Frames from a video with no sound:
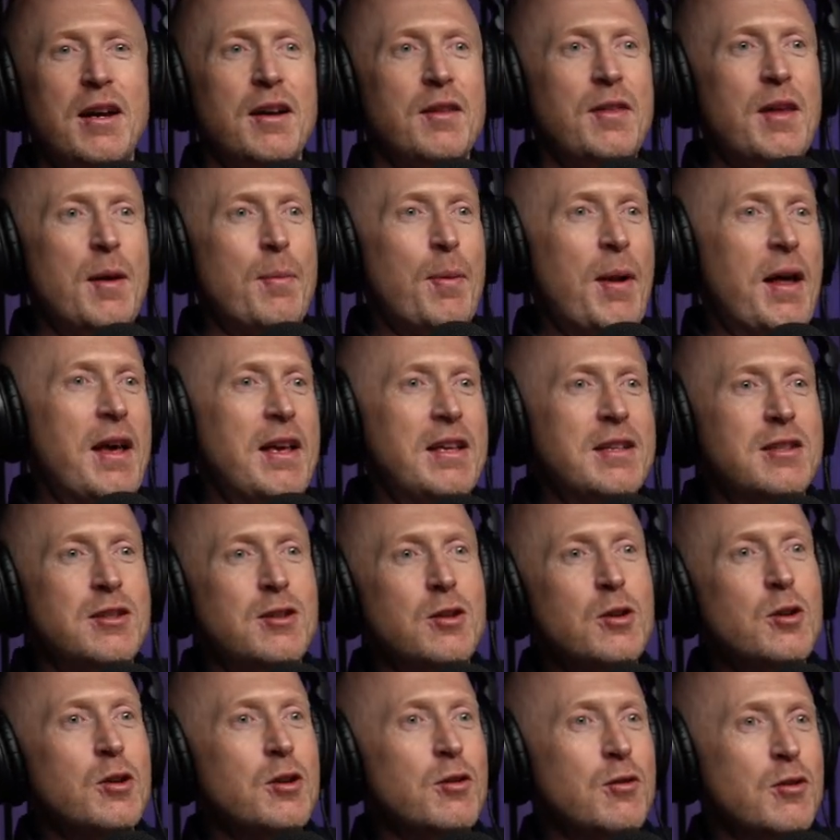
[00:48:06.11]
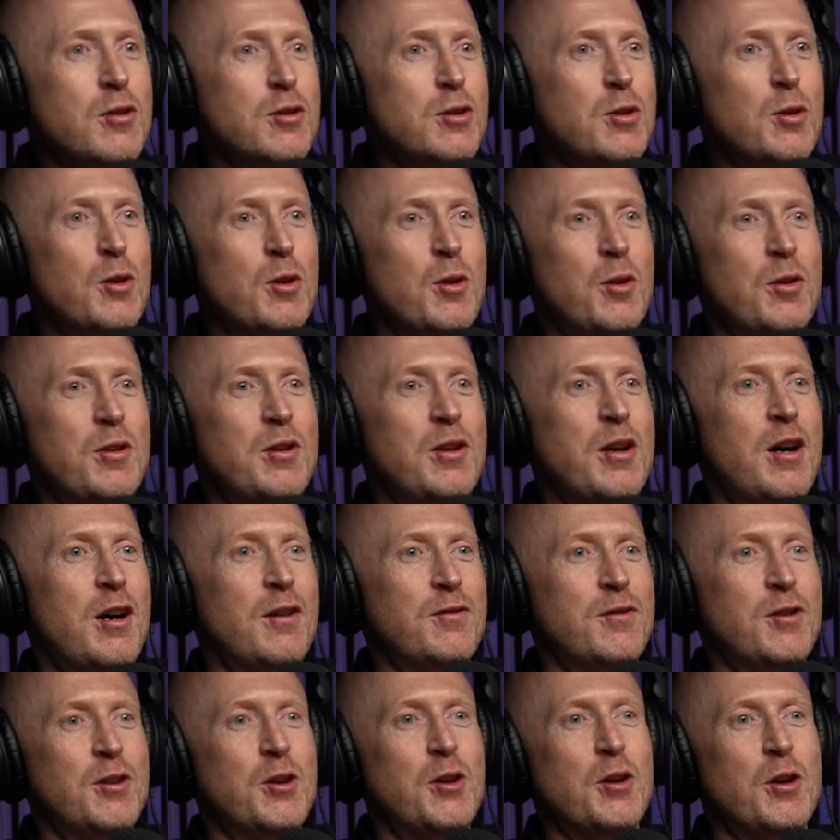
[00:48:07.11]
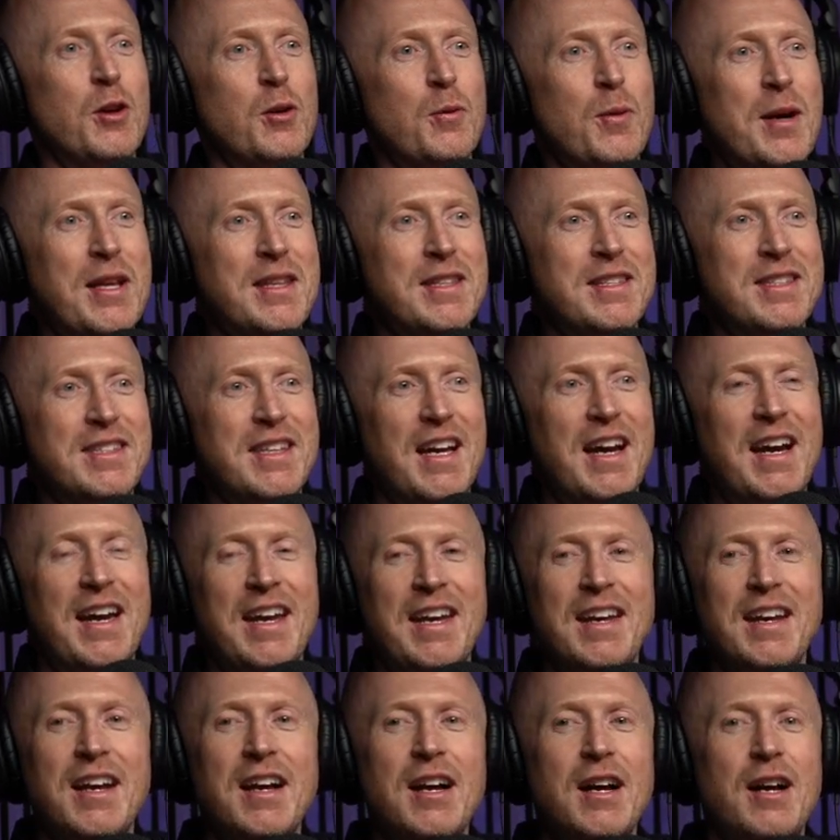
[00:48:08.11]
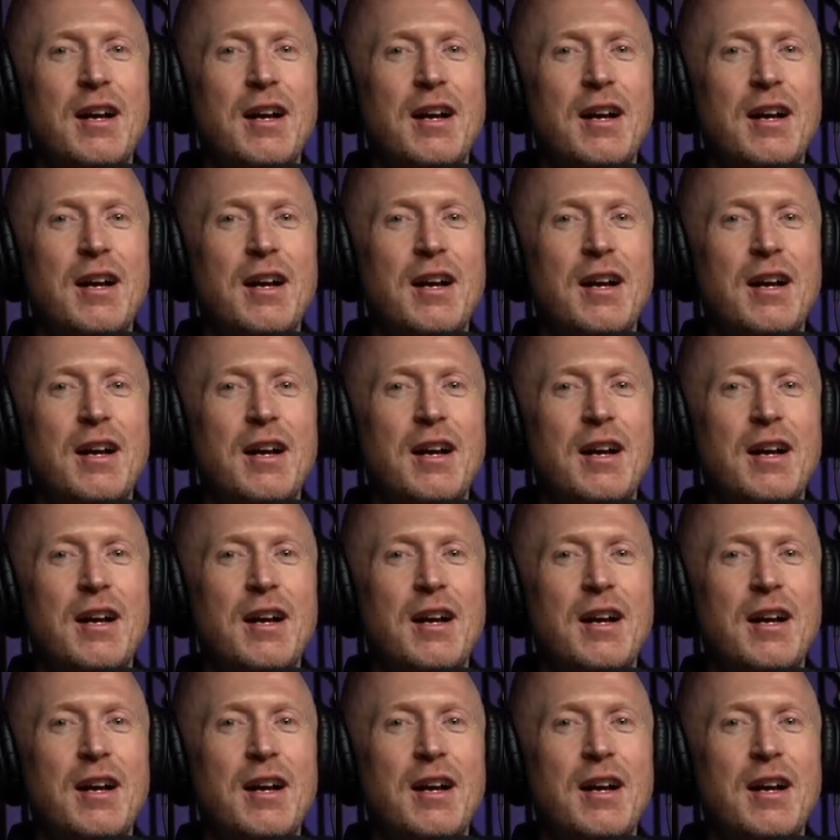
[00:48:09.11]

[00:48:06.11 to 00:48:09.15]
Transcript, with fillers: they're playing snooker at two o'clock in the afternoon on a Wednesday.